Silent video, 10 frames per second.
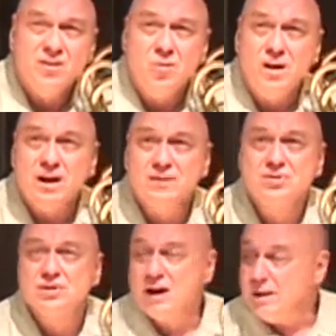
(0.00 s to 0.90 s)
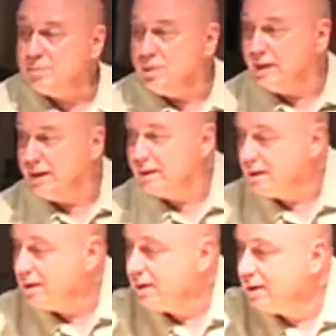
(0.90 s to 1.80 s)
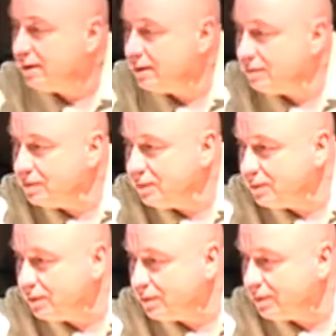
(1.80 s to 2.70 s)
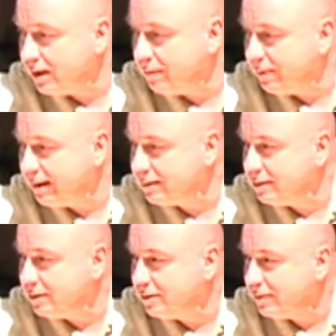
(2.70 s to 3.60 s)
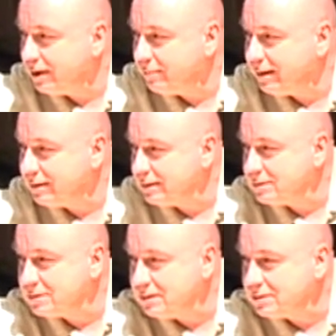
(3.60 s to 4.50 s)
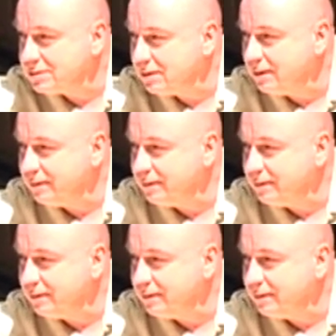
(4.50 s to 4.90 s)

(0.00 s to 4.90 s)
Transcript: Well, I've stopped in that. The thing about this that's